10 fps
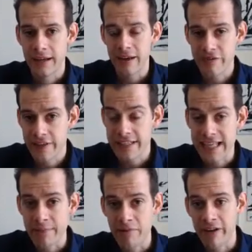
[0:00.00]
if this
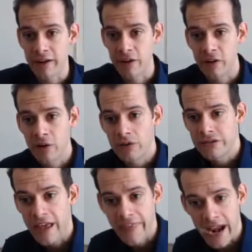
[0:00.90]
same event
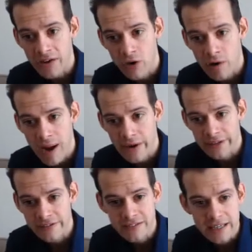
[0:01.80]
occurs and then I look
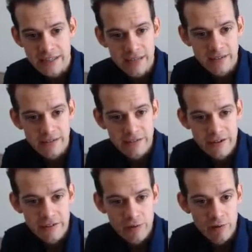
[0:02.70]
around and see that
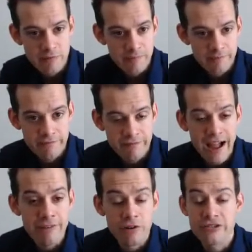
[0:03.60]
there are
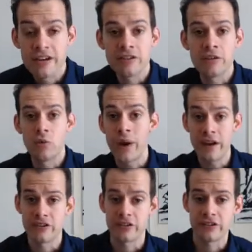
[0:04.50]
five or six other
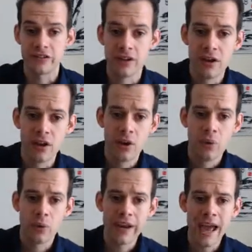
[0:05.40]
witnesses, well,